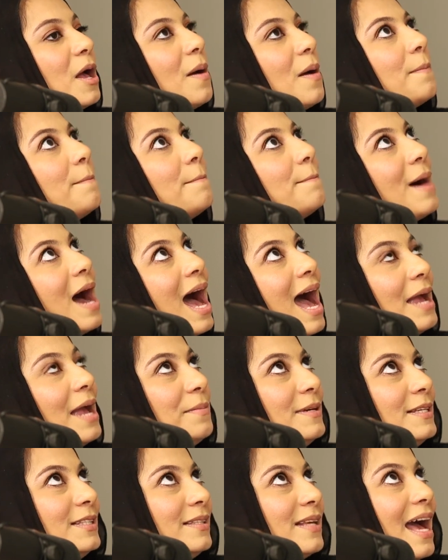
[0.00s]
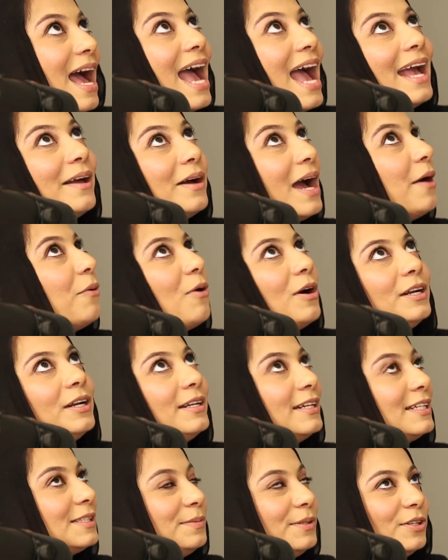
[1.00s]
I wanted
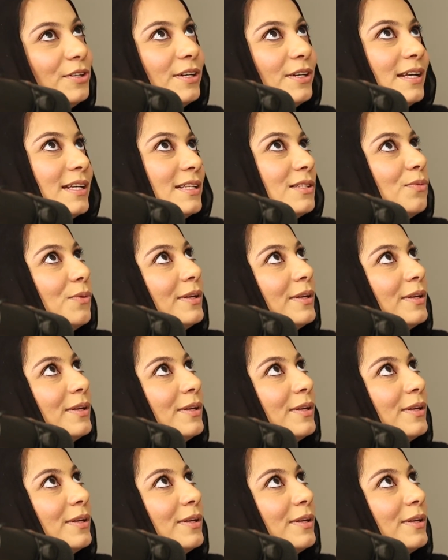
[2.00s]
experience